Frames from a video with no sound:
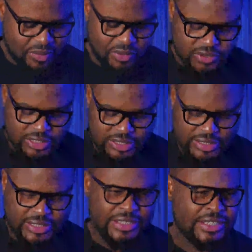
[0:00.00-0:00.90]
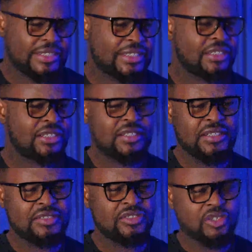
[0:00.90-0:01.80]
for the book. There is
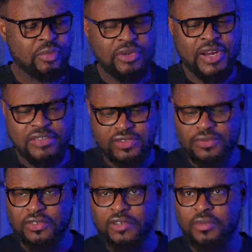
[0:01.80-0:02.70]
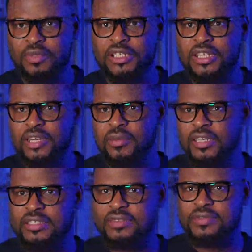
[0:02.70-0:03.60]
a summarized soft copy
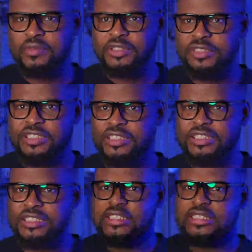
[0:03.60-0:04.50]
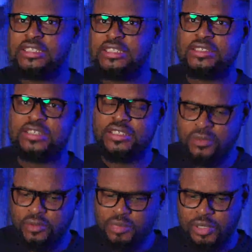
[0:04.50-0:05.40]
that Abla did for me recently.
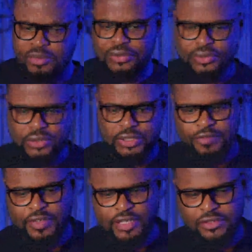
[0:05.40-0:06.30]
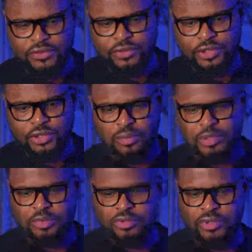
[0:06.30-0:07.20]
So I think we're probably going to give that
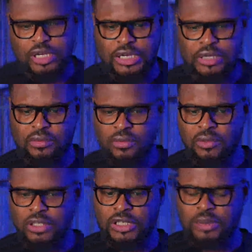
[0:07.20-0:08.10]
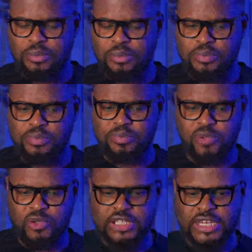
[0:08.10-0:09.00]
to a lot of people. I would
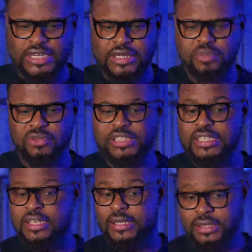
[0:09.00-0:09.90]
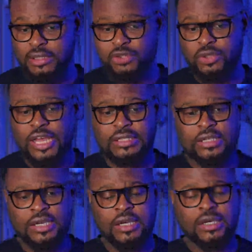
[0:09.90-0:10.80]
most likely put a link to
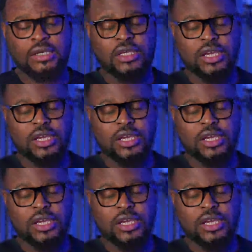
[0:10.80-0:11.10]
that